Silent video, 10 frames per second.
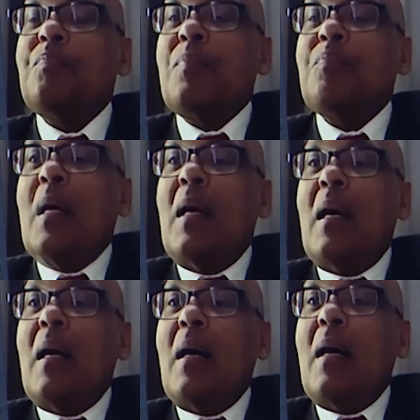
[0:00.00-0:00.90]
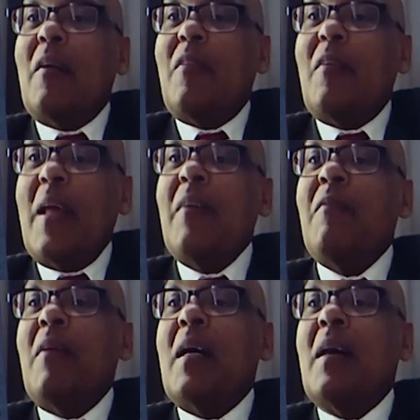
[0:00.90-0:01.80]
uh,
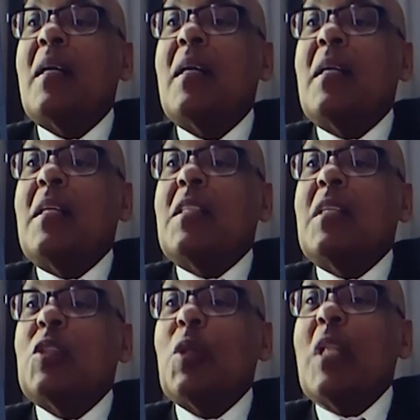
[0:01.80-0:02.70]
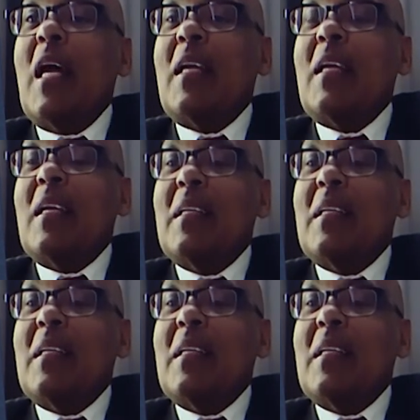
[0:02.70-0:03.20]
framework so that this